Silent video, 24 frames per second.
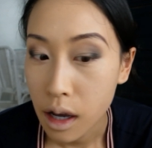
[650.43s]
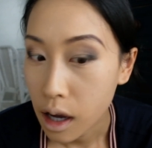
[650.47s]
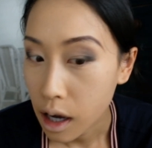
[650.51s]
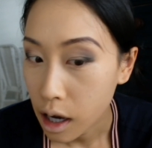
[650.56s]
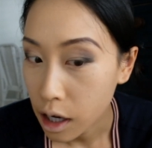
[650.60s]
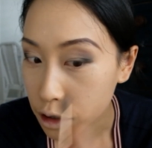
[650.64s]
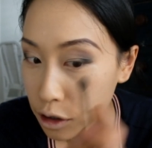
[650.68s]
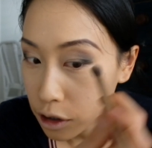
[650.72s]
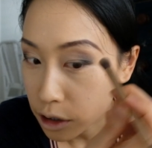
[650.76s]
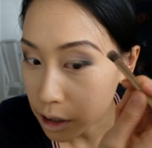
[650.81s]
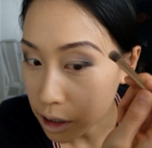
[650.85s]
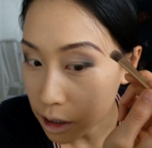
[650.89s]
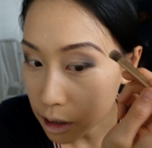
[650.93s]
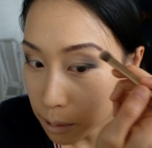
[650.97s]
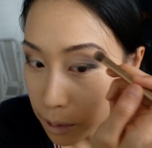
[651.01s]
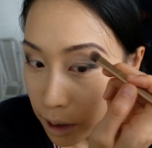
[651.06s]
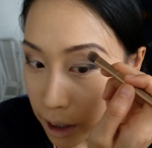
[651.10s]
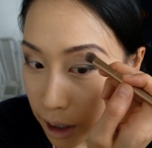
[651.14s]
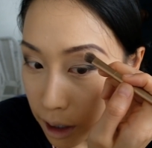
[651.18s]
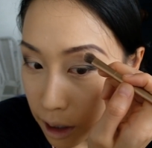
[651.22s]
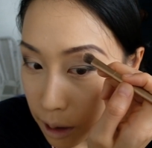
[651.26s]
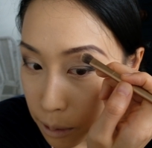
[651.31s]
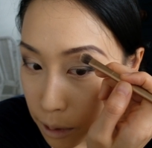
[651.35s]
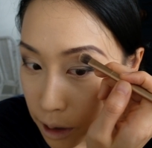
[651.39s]
underneath my
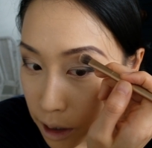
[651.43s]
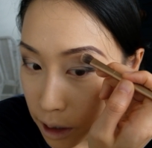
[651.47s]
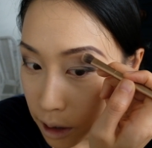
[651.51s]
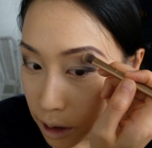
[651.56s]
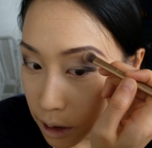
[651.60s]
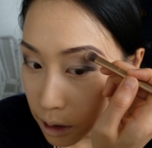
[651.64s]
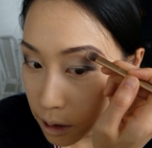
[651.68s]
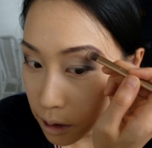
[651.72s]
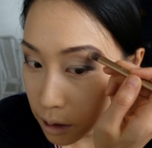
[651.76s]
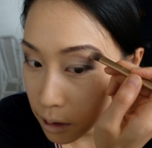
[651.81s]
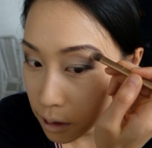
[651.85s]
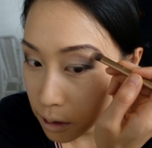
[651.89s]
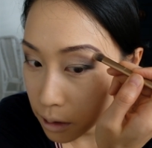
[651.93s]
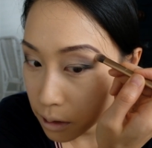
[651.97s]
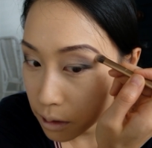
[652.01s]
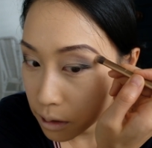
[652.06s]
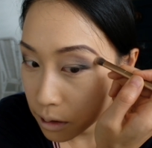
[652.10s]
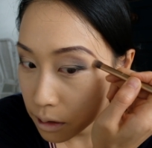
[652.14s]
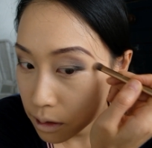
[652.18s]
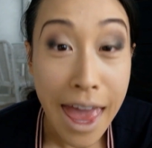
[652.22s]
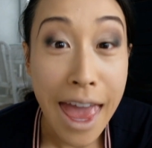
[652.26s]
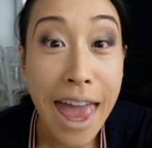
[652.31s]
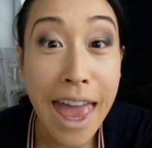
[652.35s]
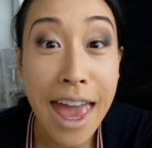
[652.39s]
eyebrow,
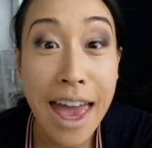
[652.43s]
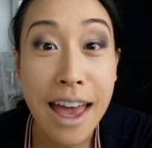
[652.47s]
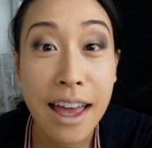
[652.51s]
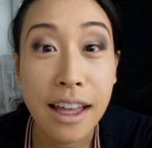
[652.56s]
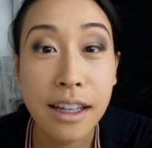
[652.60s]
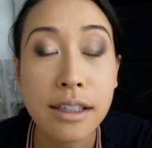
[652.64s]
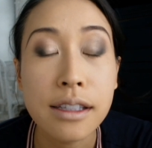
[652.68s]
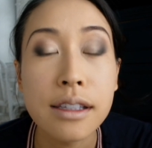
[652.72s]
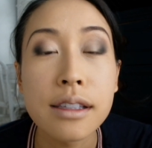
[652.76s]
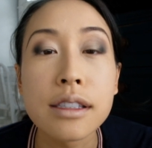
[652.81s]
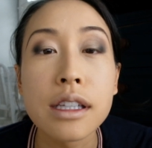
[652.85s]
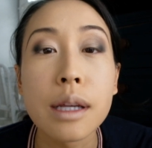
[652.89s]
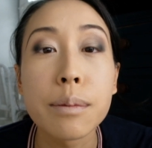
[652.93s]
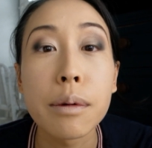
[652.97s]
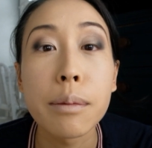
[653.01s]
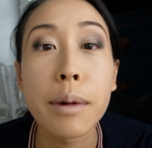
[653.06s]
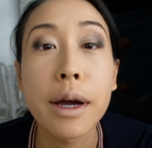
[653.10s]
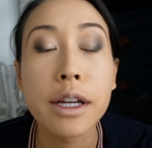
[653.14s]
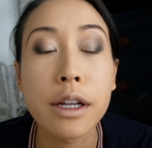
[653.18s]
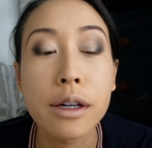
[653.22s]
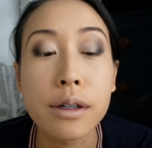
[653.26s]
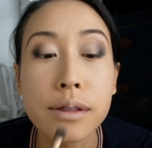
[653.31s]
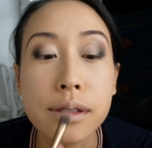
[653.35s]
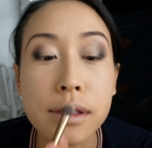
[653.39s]
and tip of
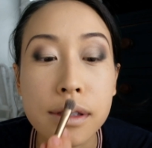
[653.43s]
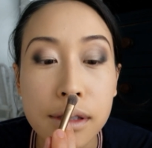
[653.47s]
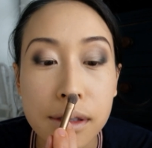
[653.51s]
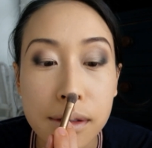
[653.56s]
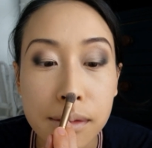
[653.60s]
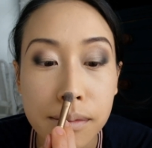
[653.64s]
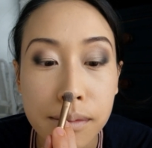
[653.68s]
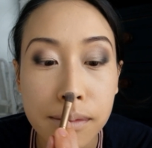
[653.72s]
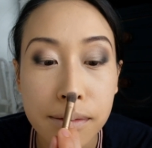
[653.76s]
my nose.